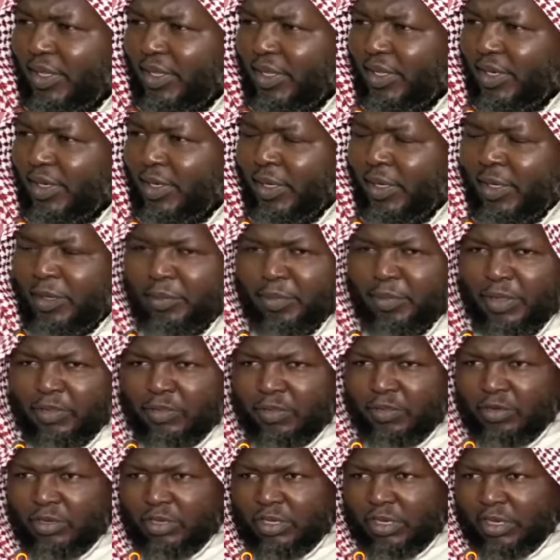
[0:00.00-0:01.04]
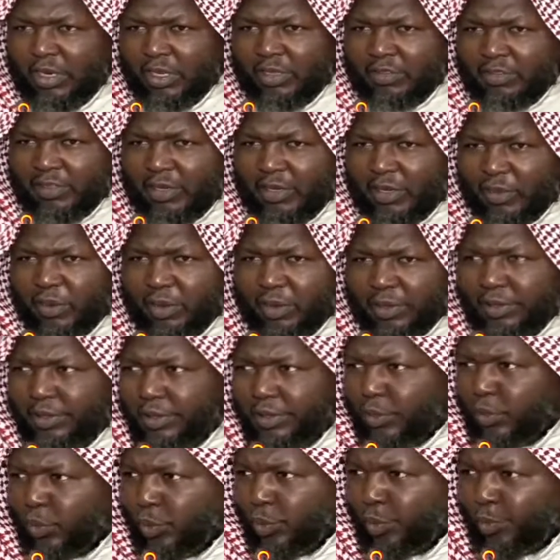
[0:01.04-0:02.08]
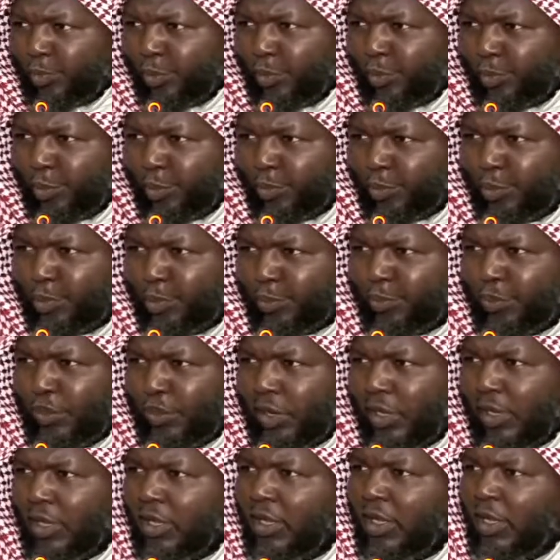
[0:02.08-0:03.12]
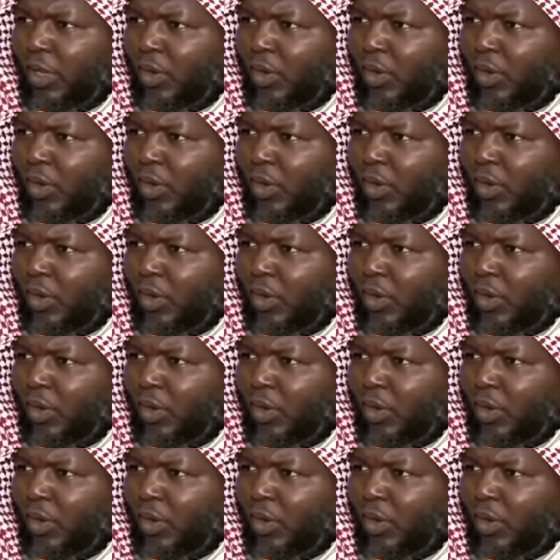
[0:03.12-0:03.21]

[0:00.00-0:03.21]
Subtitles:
They remain something they say they want dig hole for put pillar.